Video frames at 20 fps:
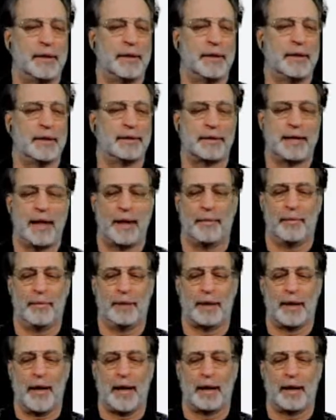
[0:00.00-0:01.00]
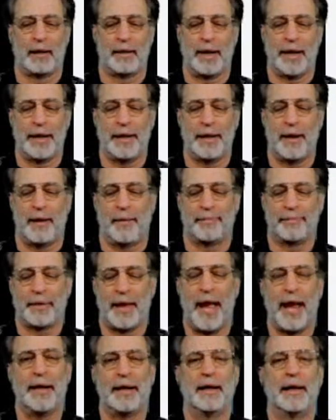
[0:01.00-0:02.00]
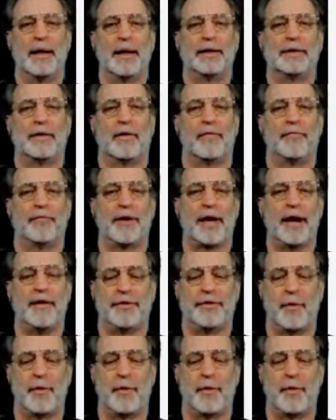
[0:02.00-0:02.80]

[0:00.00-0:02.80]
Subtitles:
and I'll let you know. Hey, don't forget, if you want to